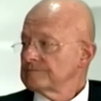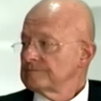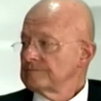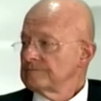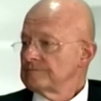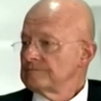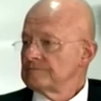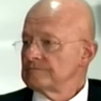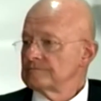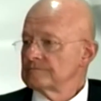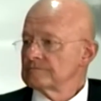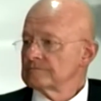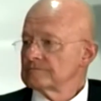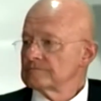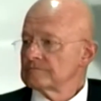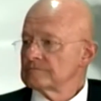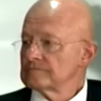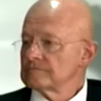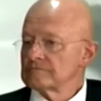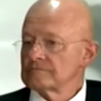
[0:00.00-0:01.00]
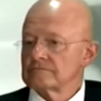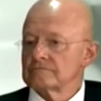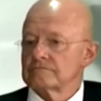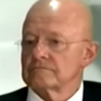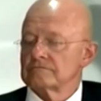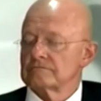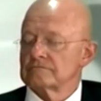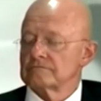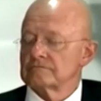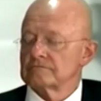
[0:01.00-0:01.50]
Okay,
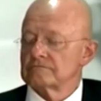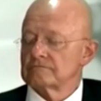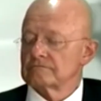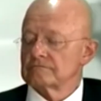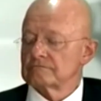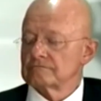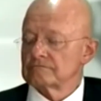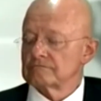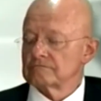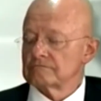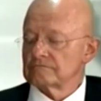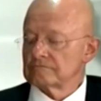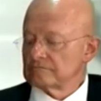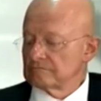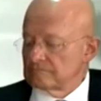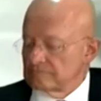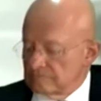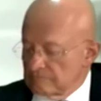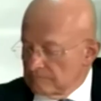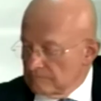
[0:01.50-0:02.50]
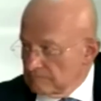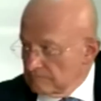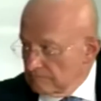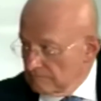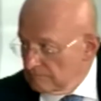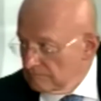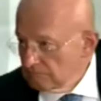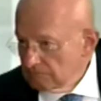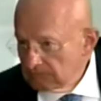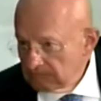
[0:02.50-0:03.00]
we'll
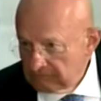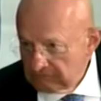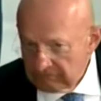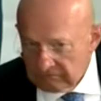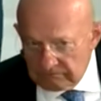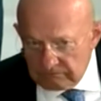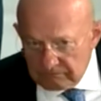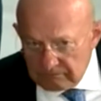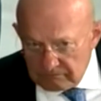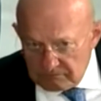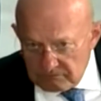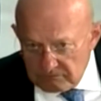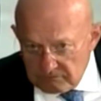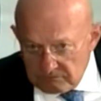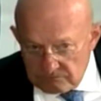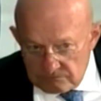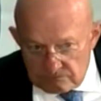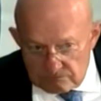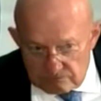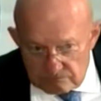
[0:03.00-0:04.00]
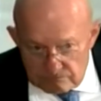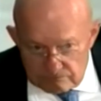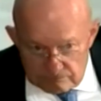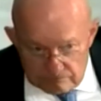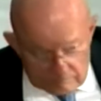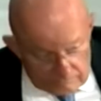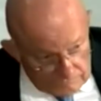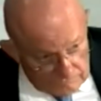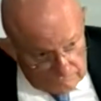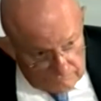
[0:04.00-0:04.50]
go all the way in the
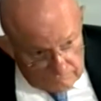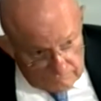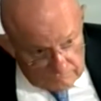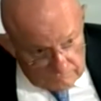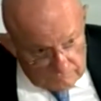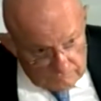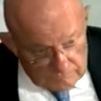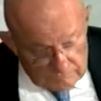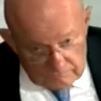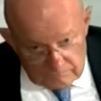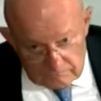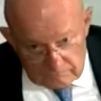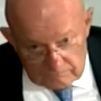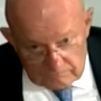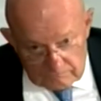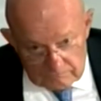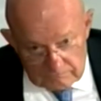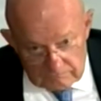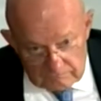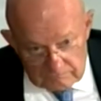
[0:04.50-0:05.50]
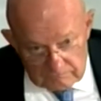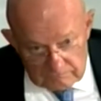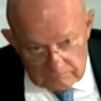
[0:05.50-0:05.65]
back. I can't see you,